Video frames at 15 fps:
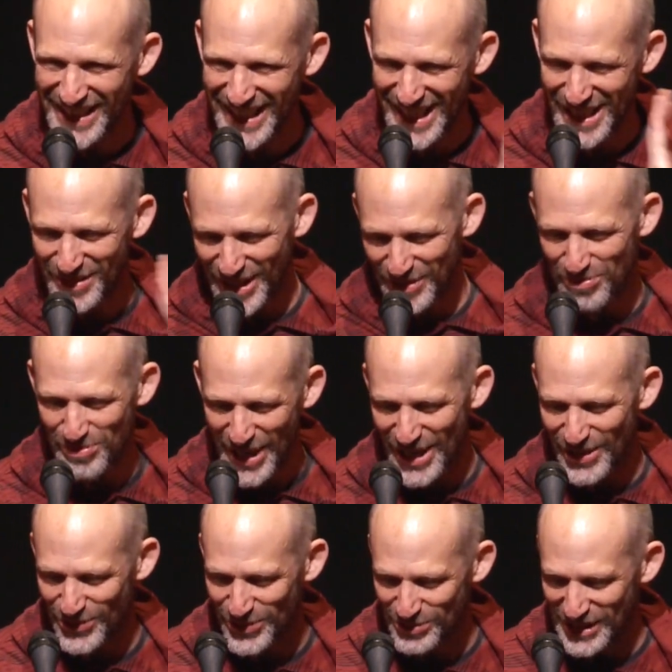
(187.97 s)
They had
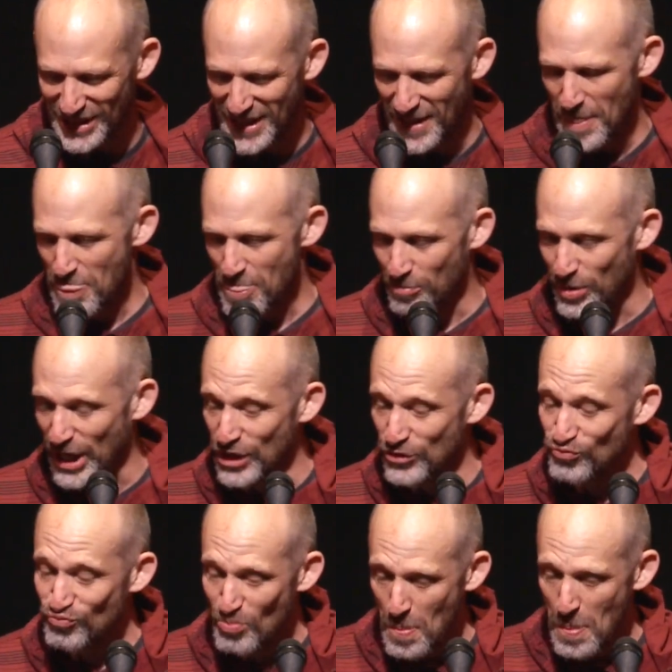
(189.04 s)
bathrooms,
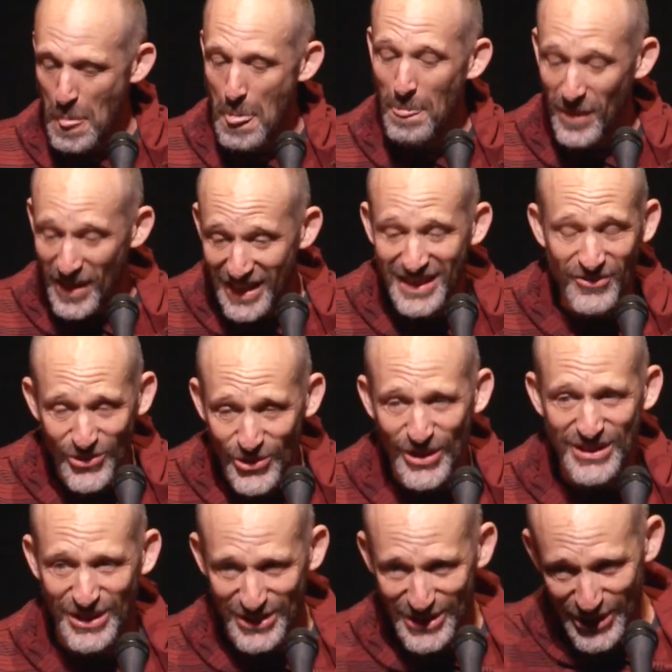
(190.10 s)
but of
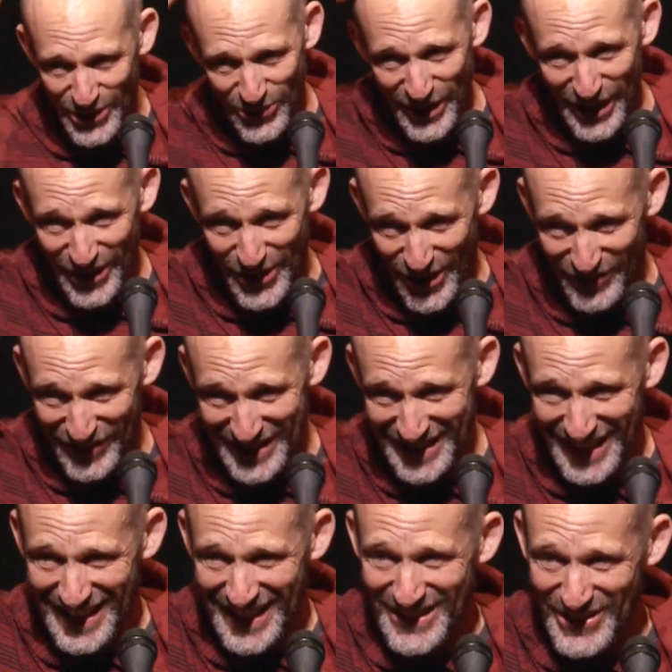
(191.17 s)
course I was still really
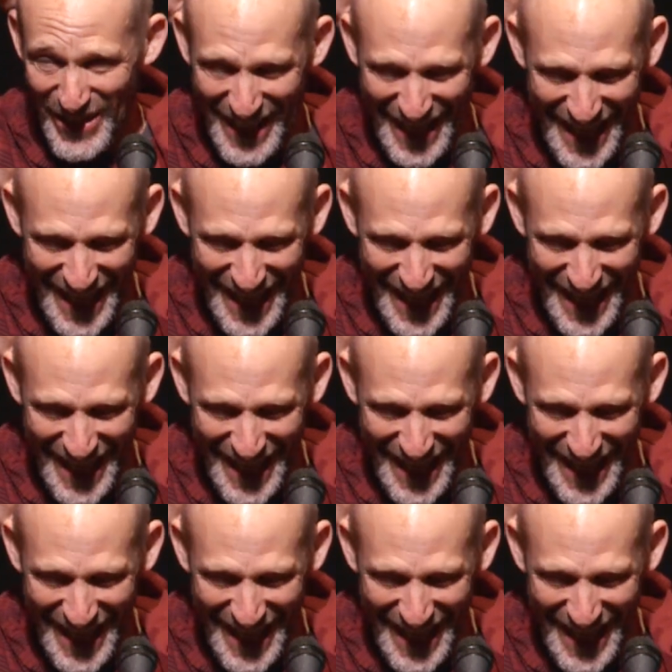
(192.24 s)
nervous. So I